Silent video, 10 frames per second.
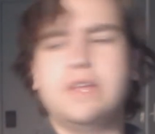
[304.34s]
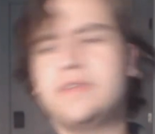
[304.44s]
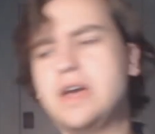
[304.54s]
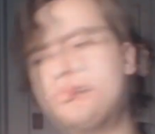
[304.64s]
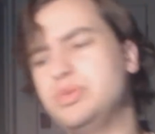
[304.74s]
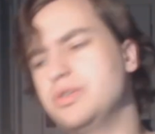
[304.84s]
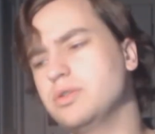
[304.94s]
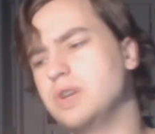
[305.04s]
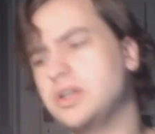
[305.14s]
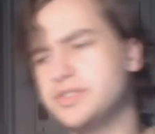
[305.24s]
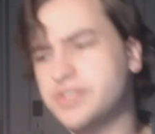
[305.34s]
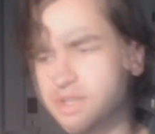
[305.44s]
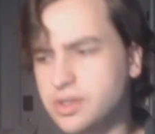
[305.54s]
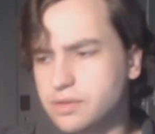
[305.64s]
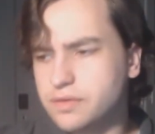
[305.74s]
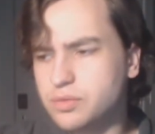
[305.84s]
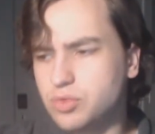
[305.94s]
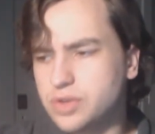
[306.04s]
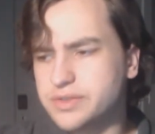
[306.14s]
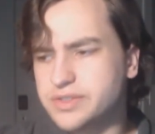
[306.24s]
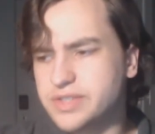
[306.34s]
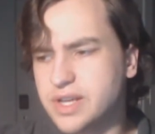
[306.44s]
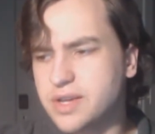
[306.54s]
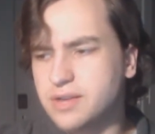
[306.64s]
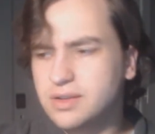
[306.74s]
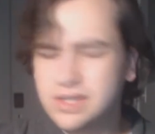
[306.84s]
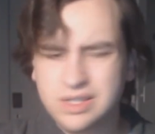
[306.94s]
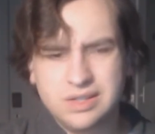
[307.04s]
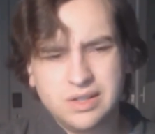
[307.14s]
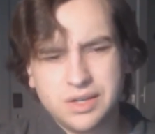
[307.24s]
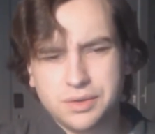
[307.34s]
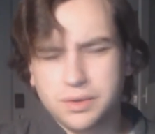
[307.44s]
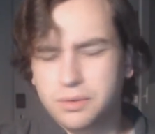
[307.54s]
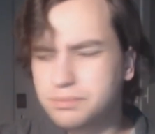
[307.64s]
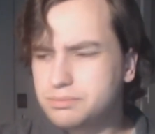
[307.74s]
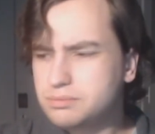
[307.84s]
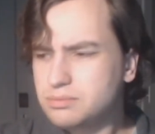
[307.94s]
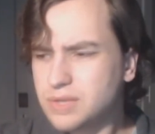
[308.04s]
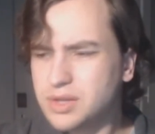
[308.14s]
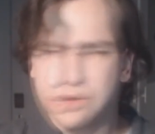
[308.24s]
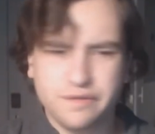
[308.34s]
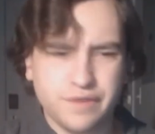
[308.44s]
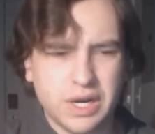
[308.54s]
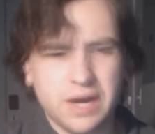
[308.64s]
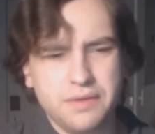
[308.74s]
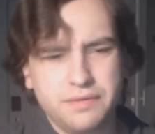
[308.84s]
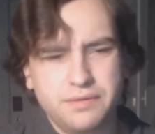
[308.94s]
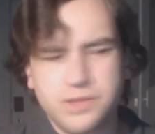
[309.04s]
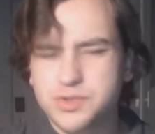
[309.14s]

rate that beer on a scale from 1 to 10, I don't know, maybe a 5.